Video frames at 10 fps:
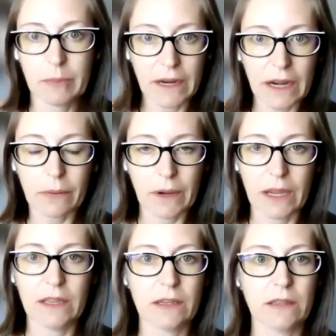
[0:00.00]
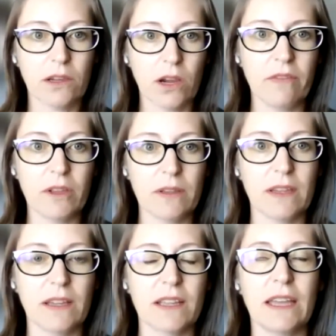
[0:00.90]
But anyway, they're having,
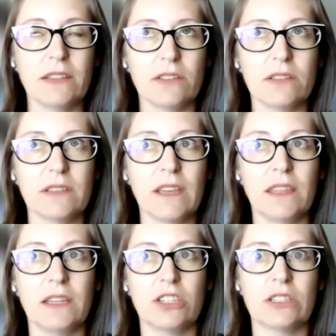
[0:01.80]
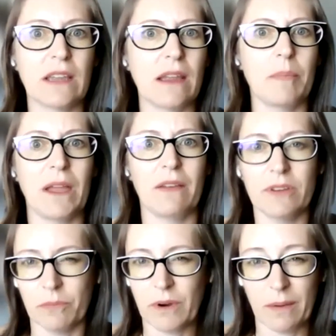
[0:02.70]
can they just say, I'm
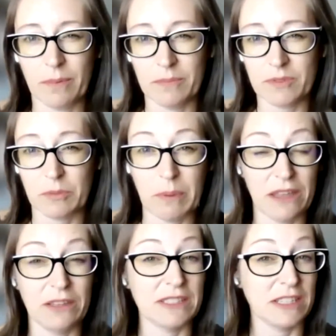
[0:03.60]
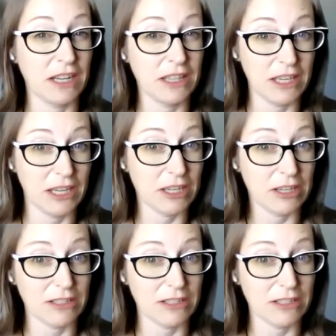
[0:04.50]
having problems with balance and I think